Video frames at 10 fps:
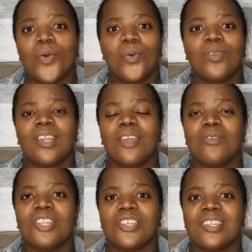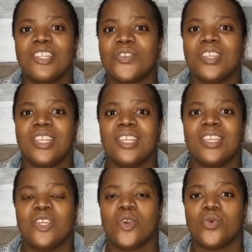So they will just
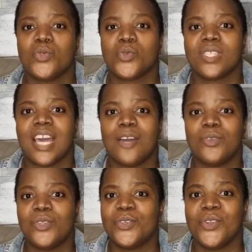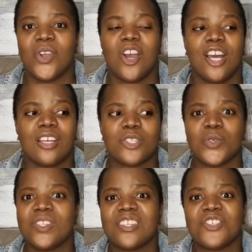literally go to town on your car.
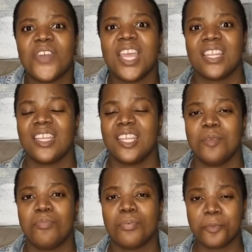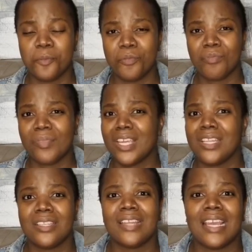So just try and keep
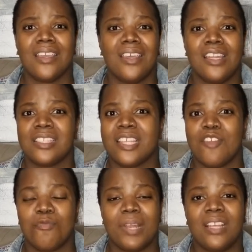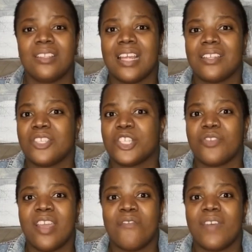it like in a safe place, like
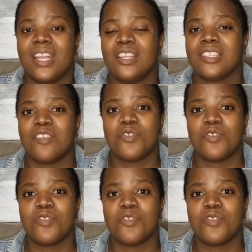just try and find the